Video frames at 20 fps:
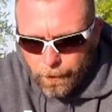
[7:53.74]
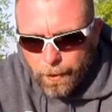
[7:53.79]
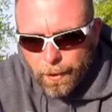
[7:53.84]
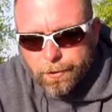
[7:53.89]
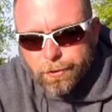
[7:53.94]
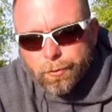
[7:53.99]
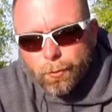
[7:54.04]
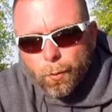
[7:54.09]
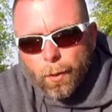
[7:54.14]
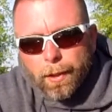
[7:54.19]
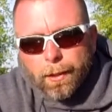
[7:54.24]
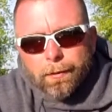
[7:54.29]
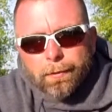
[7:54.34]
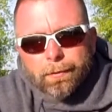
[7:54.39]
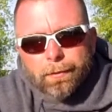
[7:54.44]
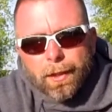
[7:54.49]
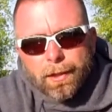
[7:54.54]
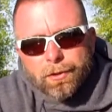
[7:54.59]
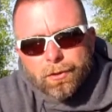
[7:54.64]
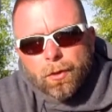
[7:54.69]
Guess the weight.
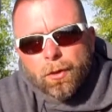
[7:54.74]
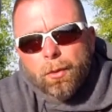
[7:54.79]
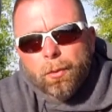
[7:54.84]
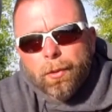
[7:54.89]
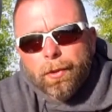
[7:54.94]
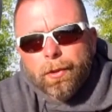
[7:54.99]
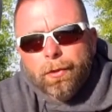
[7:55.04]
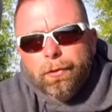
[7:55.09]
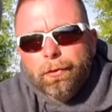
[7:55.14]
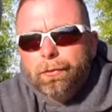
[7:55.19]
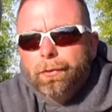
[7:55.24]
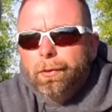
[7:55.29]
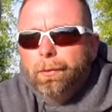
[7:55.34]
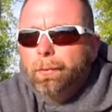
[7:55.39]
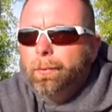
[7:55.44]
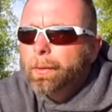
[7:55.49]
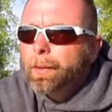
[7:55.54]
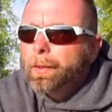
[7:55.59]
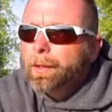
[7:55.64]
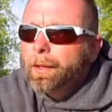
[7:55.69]
That's all we're going to
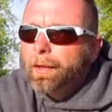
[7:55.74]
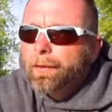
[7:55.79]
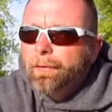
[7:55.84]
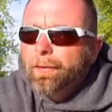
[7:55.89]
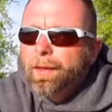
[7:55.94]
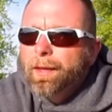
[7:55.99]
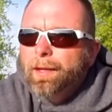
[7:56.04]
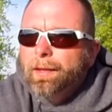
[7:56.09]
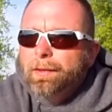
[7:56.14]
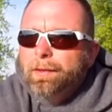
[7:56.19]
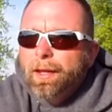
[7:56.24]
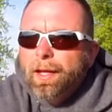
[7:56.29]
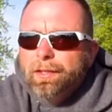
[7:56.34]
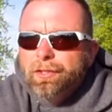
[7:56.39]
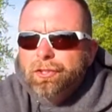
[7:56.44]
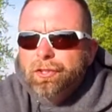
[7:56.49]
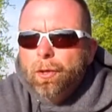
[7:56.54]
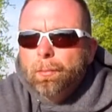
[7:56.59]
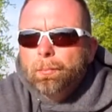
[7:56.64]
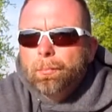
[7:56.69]
do. And then
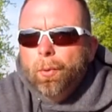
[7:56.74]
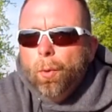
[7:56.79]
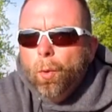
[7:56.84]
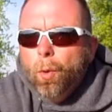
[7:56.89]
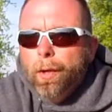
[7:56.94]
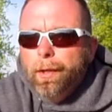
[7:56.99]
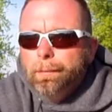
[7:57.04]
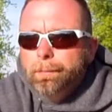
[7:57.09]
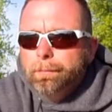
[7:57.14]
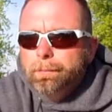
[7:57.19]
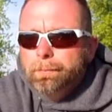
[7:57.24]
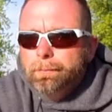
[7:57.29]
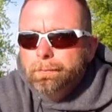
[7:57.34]
at some point,